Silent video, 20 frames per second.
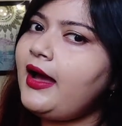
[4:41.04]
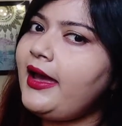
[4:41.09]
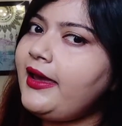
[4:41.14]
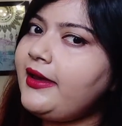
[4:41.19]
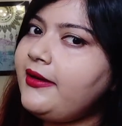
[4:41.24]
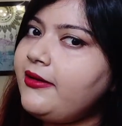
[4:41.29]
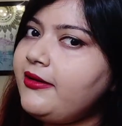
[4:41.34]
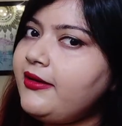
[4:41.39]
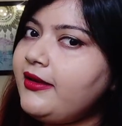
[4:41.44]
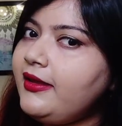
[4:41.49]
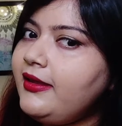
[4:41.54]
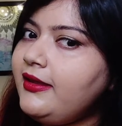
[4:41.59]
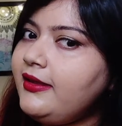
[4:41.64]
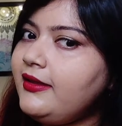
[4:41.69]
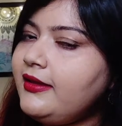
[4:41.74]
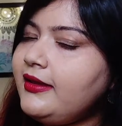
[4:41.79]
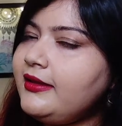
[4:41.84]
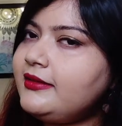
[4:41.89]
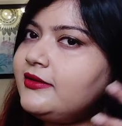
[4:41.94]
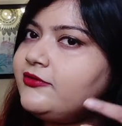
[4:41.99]

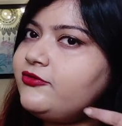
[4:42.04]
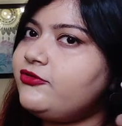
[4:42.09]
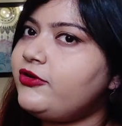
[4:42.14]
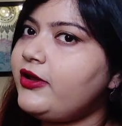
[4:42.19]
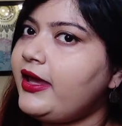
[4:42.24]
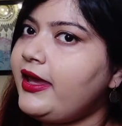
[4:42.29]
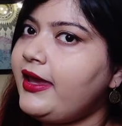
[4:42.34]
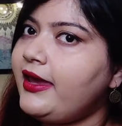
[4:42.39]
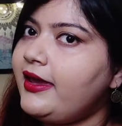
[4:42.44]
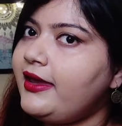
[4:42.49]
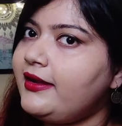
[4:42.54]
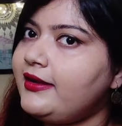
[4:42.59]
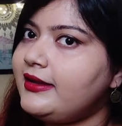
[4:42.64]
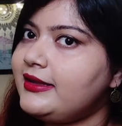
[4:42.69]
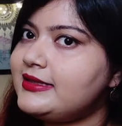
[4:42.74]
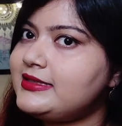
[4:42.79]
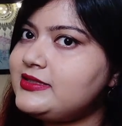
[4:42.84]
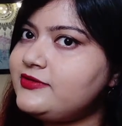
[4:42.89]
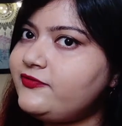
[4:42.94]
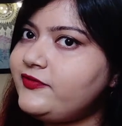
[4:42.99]
the hair
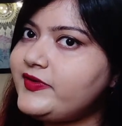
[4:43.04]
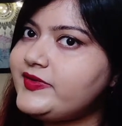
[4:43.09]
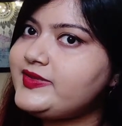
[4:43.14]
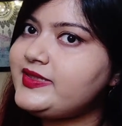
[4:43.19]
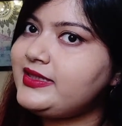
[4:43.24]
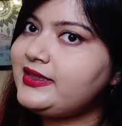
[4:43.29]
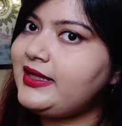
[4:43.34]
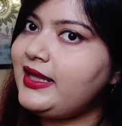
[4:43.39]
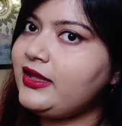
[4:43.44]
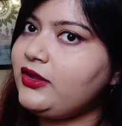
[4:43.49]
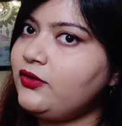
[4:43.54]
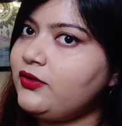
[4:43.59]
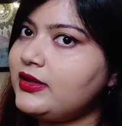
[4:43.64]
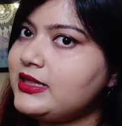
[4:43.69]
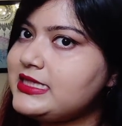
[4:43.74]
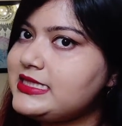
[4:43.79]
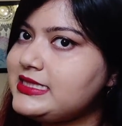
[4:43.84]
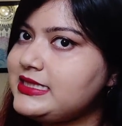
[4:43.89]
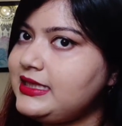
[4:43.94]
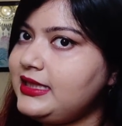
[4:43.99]
is frizzy, like you
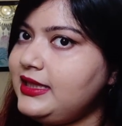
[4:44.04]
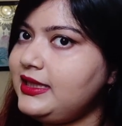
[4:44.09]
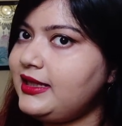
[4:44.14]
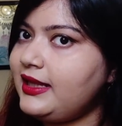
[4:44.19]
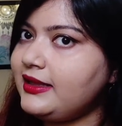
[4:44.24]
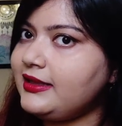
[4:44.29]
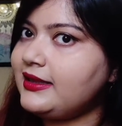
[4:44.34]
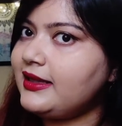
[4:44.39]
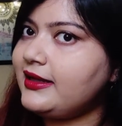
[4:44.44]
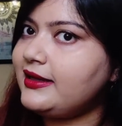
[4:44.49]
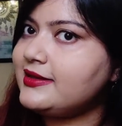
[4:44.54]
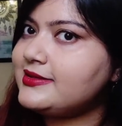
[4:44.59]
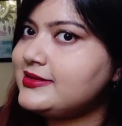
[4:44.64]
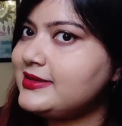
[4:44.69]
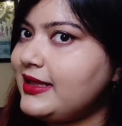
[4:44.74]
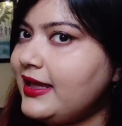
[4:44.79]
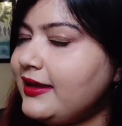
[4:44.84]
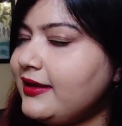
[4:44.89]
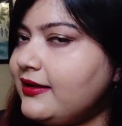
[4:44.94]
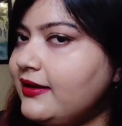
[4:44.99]
can see, like there
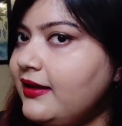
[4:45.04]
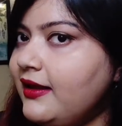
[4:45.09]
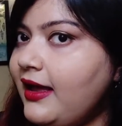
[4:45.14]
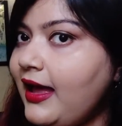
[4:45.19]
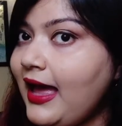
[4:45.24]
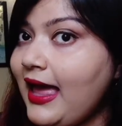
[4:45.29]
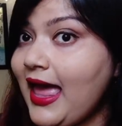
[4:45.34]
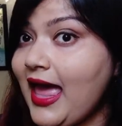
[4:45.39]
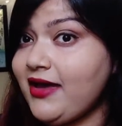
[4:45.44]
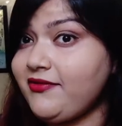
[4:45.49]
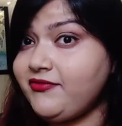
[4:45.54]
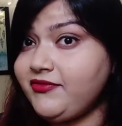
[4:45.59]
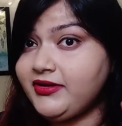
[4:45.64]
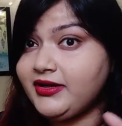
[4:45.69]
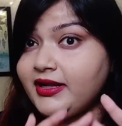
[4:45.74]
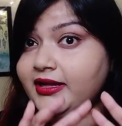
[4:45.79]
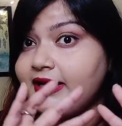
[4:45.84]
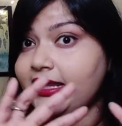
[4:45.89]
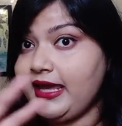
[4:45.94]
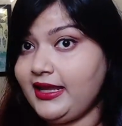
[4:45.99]
is, like I
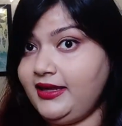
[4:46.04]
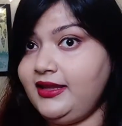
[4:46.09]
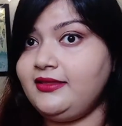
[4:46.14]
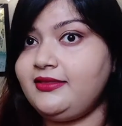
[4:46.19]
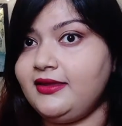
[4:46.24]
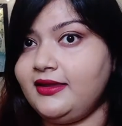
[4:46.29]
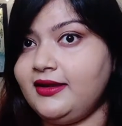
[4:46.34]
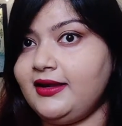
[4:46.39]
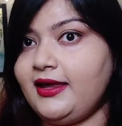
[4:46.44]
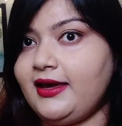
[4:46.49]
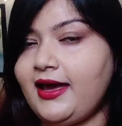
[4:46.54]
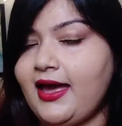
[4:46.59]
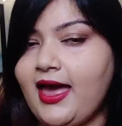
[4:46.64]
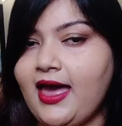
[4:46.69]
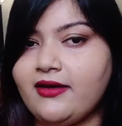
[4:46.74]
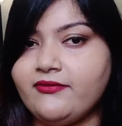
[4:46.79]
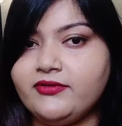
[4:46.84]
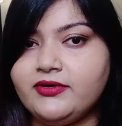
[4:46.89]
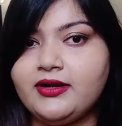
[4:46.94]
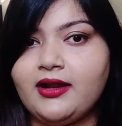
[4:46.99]
haven't done anything, like I
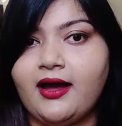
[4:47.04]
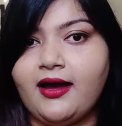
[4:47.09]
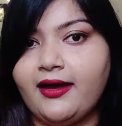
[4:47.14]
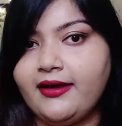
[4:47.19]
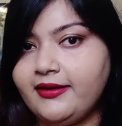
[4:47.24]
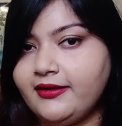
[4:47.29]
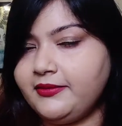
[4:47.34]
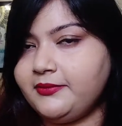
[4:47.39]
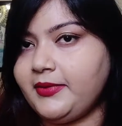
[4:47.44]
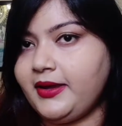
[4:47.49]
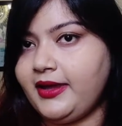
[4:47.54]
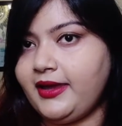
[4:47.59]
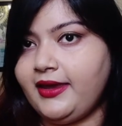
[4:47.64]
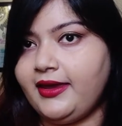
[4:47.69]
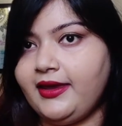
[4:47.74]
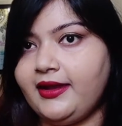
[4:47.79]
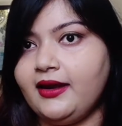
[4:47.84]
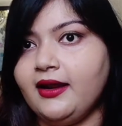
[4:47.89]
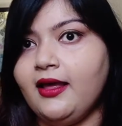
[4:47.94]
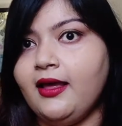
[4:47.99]
haven't ironed my
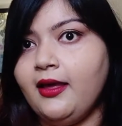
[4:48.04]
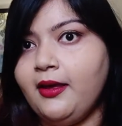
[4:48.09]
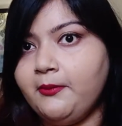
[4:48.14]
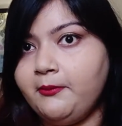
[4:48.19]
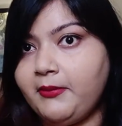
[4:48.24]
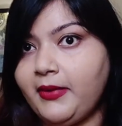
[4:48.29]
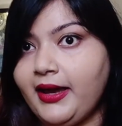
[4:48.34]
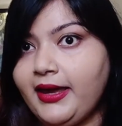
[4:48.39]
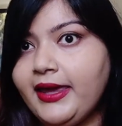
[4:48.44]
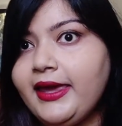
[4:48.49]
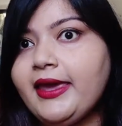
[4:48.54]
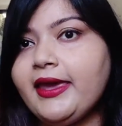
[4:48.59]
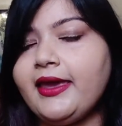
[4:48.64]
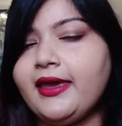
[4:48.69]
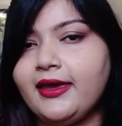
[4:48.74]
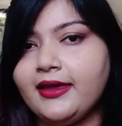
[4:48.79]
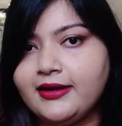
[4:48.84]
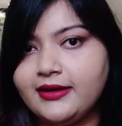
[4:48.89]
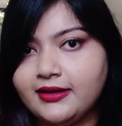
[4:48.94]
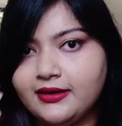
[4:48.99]
hair. My
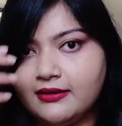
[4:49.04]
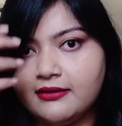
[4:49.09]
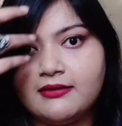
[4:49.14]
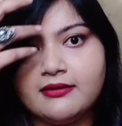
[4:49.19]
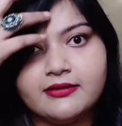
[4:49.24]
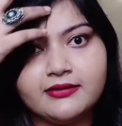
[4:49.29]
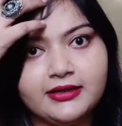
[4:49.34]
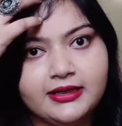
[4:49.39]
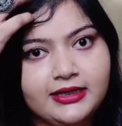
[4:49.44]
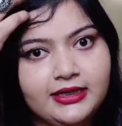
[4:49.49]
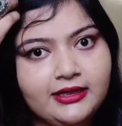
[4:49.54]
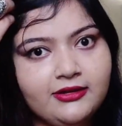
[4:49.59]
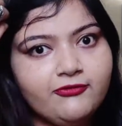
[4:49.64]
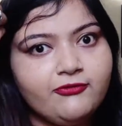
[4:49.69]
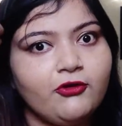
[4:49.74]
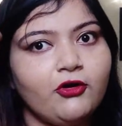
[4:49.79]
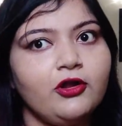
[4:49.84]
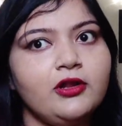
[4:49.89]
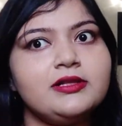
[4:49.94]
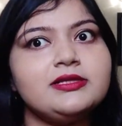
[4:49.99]
hair really
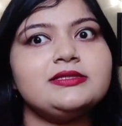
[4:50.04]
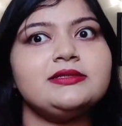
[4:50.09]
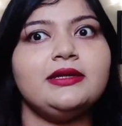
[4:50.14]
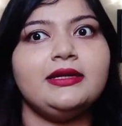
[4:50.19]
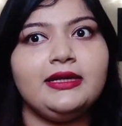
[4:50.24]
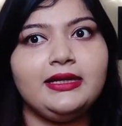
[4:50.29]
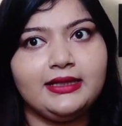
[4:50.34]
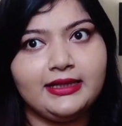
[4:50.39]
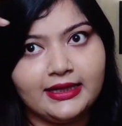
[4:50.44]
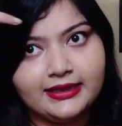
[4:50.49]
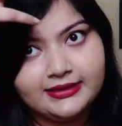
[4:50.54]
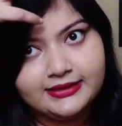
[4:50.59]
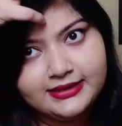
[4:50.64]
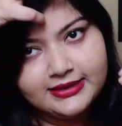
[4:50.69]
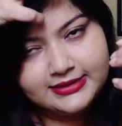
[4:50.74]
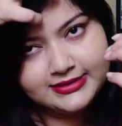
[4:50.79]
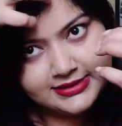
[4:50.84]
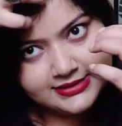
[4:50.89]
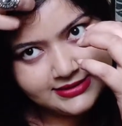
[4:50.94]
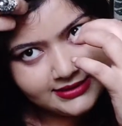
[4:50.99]
falls, really, like
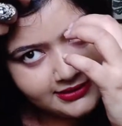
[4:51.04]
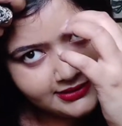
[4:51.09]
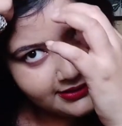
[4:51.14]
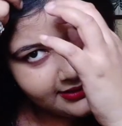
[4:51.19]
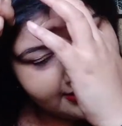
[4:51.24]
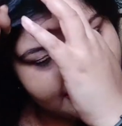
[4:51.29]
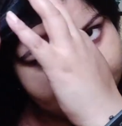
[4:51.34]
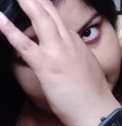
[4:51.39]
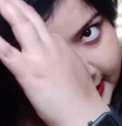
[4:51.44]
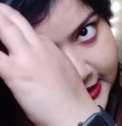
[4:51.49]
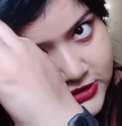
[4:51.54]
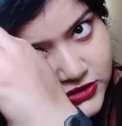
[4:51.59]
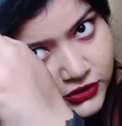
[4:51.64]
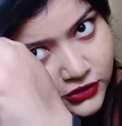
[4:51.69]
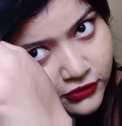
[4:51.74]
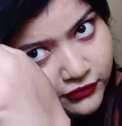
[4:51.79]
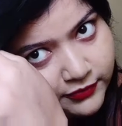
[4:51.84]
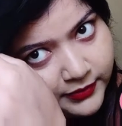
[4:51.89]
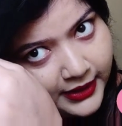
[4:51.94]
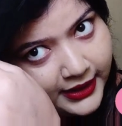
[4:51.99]
this is the real
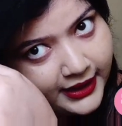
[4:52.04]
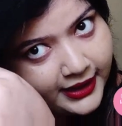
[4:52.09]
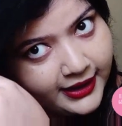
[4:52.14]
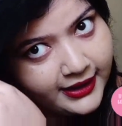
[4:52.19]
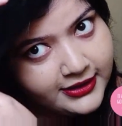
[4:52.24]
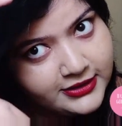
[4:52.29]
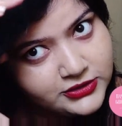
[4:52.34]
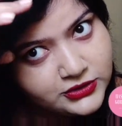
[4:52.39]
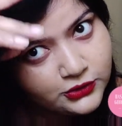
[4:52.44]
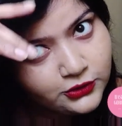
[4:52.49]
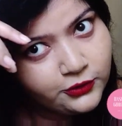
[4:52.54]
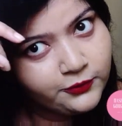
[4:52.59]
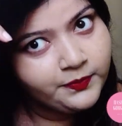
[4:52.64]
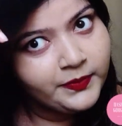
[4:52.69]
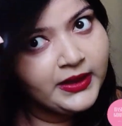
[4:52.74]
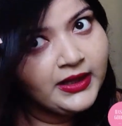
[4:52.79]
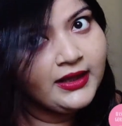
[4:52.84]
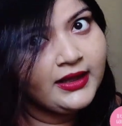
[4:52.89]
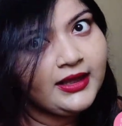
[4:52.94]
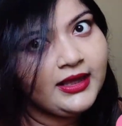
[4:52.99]
texture of my hair. So
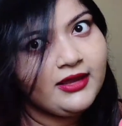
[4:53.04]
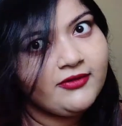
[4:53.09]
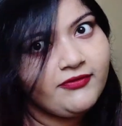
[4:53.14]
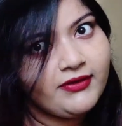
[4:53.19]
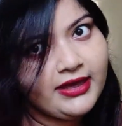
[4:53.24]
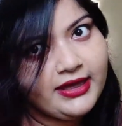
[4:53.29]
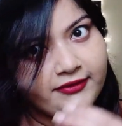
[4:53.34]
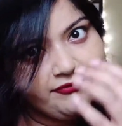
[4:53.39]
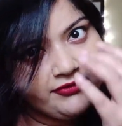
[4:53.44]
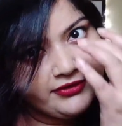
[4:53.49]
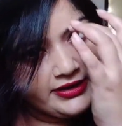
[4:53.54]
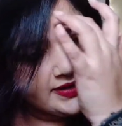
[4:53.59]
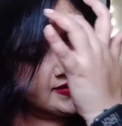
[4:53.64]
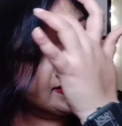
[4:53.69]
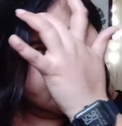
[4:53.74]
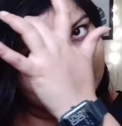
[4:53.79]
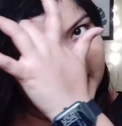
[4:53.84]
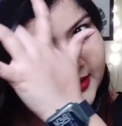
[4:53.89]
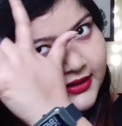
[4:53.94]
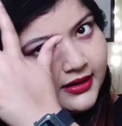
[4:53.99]
if it
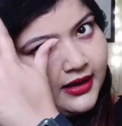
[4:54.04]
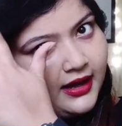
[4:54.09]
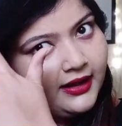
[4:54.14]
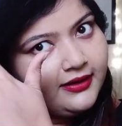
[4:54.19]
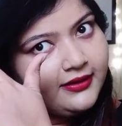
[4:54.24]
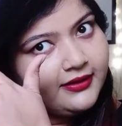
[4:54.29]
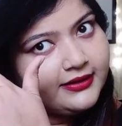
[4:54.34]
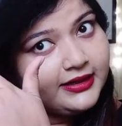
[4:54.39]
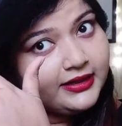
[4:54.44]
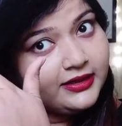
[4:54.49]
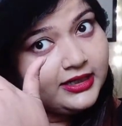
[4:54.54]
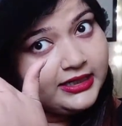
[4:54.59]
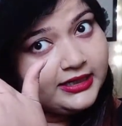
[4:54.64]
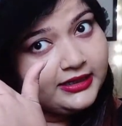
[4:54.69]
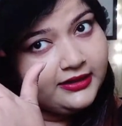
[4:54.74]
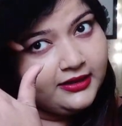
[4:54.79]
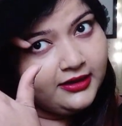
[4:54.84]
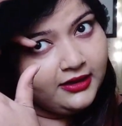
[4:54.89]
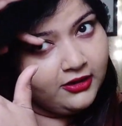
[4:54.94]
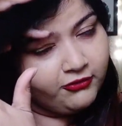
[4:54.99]
isn't colored,
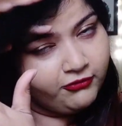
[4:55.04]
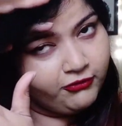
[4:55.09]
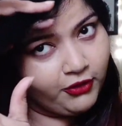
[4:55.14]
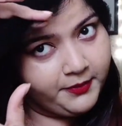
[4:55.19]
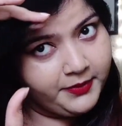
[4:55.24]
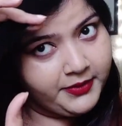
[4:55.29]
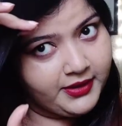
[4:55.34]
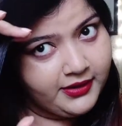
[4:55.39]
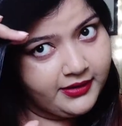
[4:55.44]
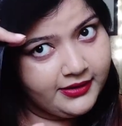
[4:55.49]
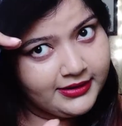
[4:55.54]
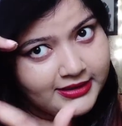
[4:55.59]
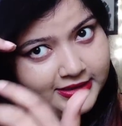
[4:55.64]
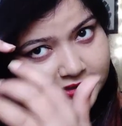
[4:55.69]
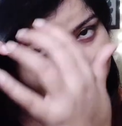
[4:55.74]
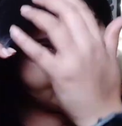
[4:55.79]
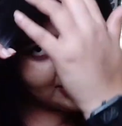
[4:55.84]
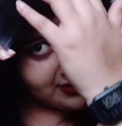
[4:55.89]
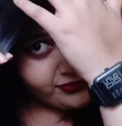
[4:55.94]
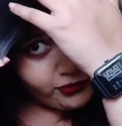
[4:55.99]
it'll, from here it'll
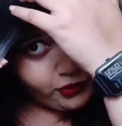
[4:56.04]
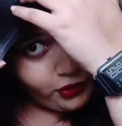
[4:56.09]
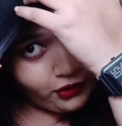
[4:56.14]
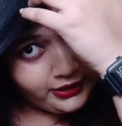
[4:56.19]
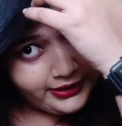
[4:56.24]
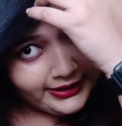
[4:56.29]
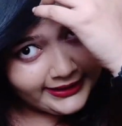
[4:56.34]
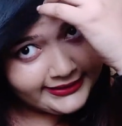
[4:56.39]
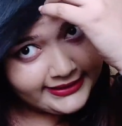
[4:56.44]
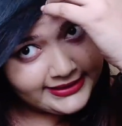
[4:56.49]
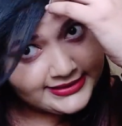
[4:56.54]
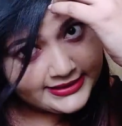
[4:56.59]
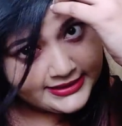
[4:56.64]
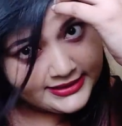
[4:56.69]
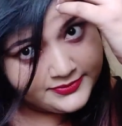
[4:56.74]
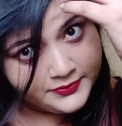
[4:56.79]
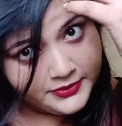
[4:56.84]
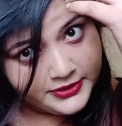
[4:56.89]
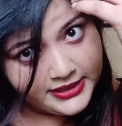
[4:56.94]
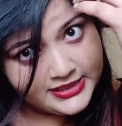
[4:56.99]
just fall like this.
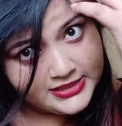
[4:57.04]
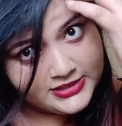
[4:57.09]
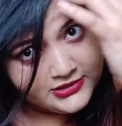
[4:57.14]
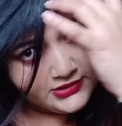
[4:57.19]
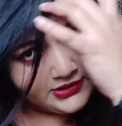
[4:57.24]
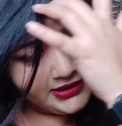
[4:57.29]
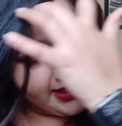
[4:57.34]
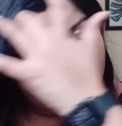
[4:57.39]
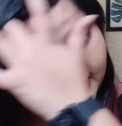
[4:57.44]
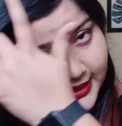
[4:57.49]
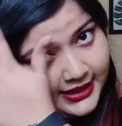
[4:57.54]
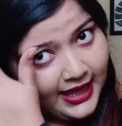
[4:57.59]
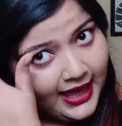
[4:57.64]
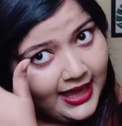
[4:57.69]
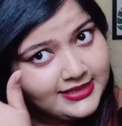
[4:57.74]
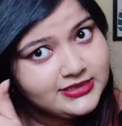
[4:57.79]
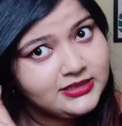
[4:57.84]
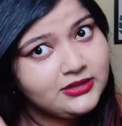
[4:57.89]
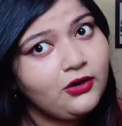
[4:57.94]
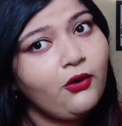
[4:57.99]
It's pretty straight, it
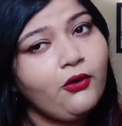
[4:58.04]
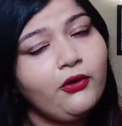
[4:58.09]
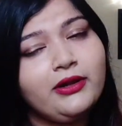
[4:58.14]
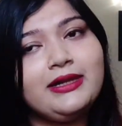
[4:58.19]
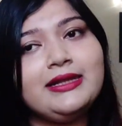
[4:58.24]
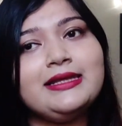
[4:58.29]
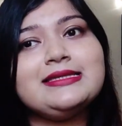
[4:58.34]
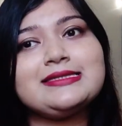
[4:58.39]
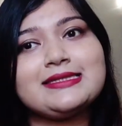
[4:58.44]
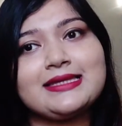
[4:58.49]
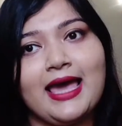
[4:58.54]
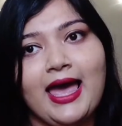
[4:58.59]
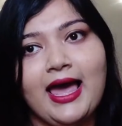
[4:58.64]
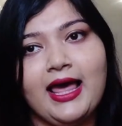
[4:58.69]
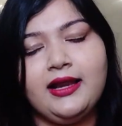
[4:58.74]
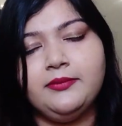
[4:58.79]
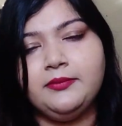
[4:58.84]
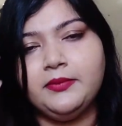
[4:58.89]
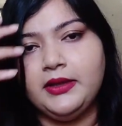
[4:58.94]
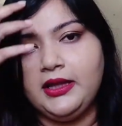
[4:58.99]
has an oily
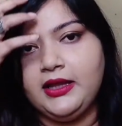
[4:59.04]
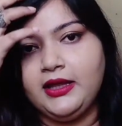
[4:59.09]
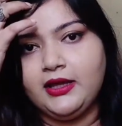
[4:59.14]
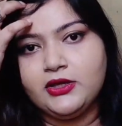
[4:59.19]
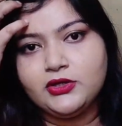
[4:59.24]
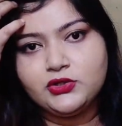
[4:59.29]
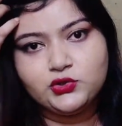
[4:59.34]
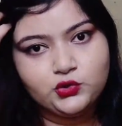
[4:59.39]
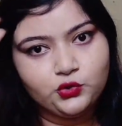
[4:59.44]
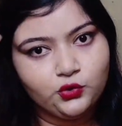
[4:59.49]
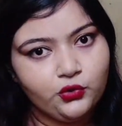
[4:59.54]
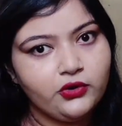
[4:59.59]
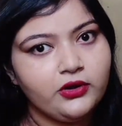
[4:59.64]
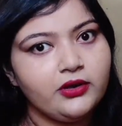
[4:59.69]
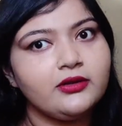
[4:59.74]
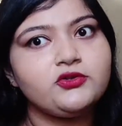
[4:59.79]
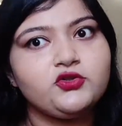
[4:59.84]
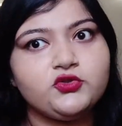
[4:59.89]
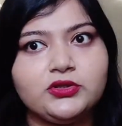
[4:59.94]
scalp, so